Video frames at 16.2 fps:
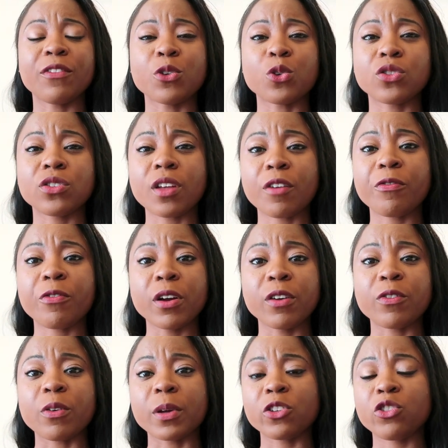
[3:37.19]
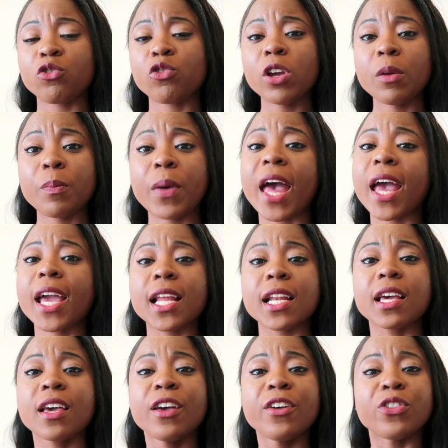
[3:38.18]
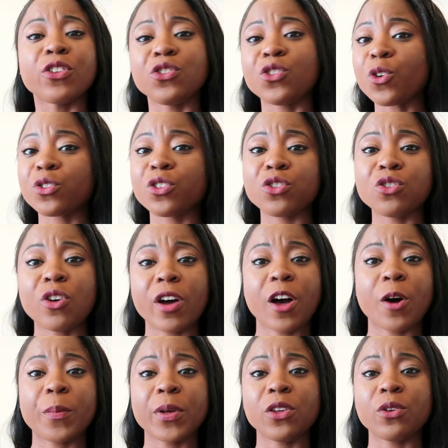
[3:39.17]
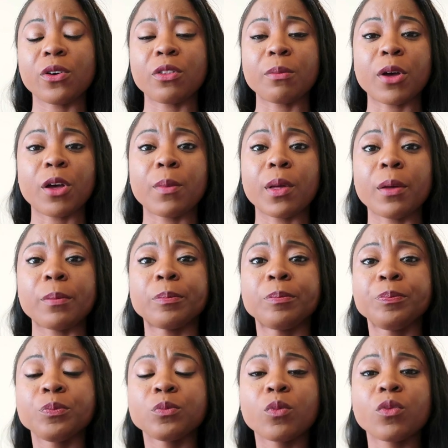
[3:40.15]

If you're suffering from extreme pain, the doctor's not helping you at the moment,